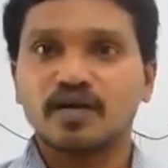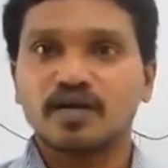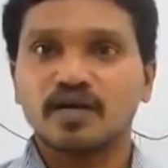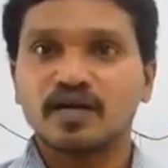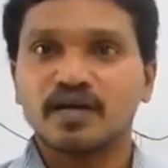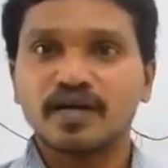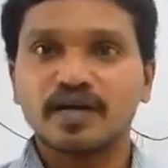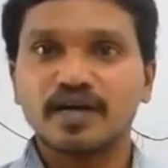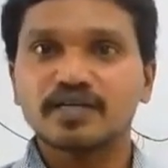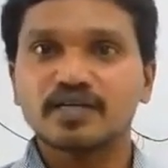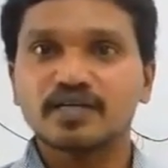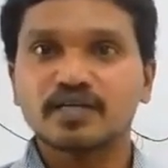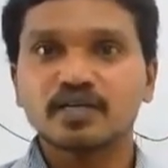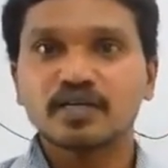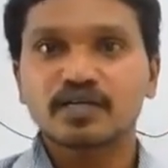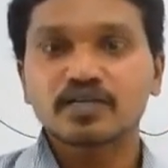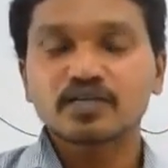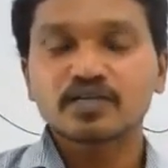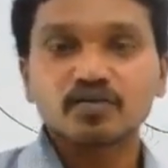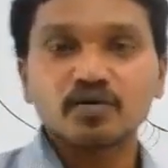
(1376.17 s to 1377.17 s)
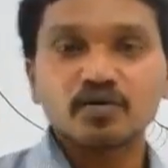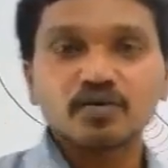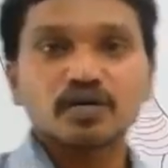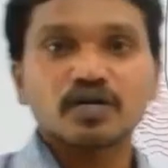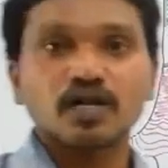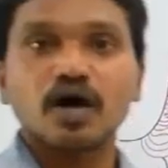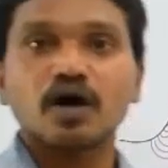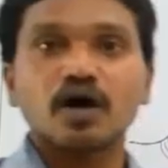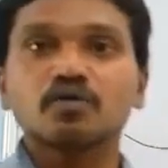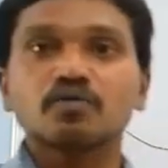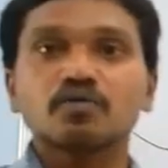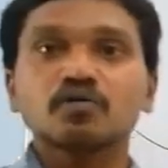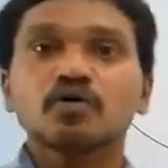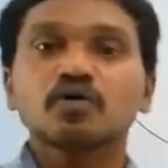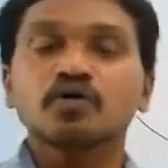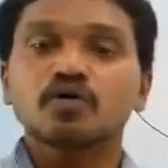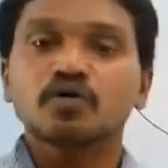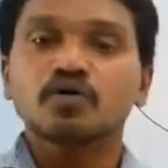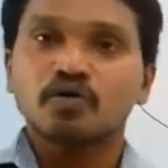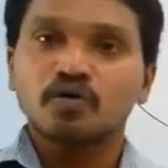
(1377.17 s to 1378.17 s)
Right? So
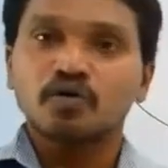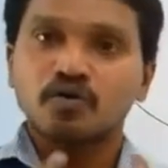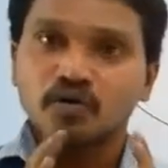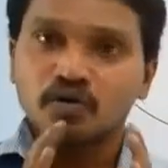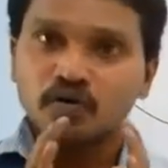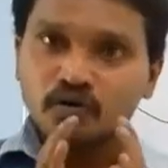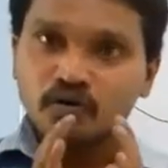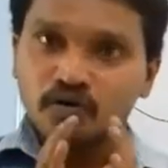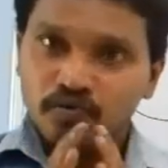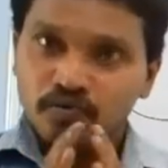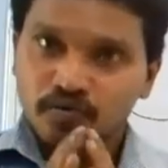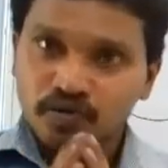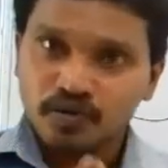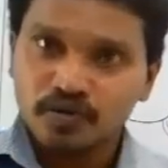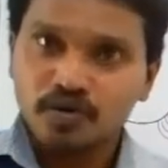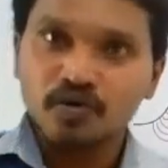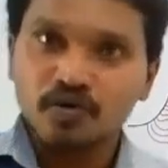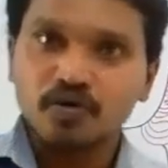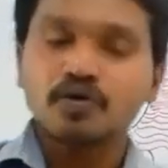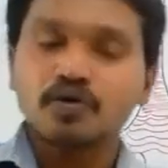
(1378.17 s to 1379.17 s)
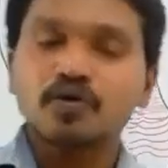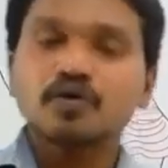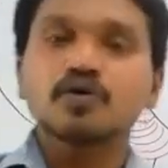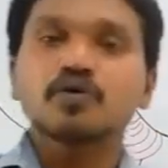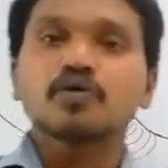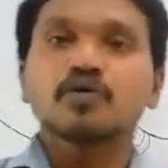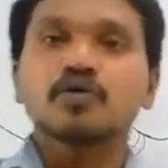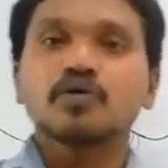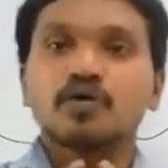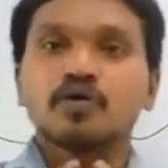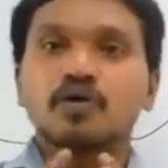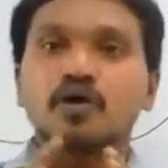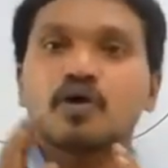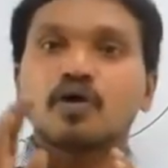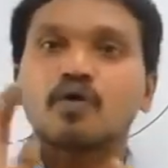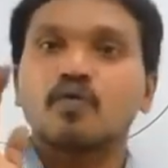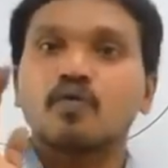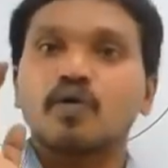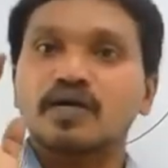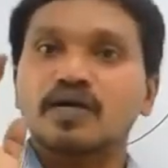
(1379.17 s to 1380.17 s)
now we know
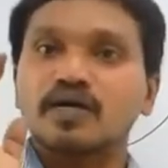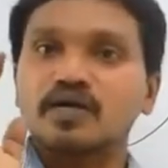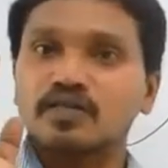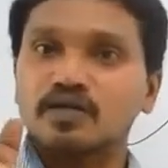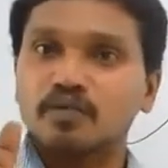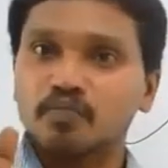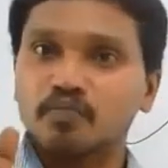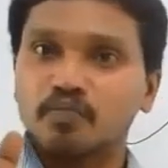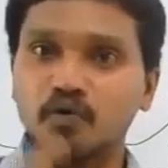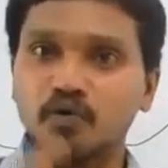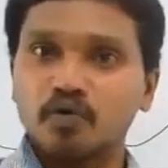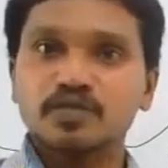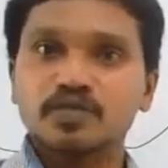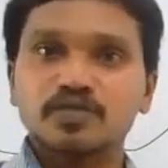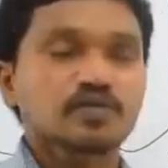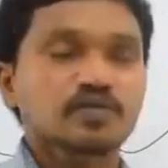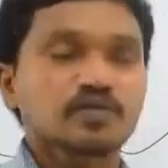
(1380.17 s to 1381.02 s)
what are the poles: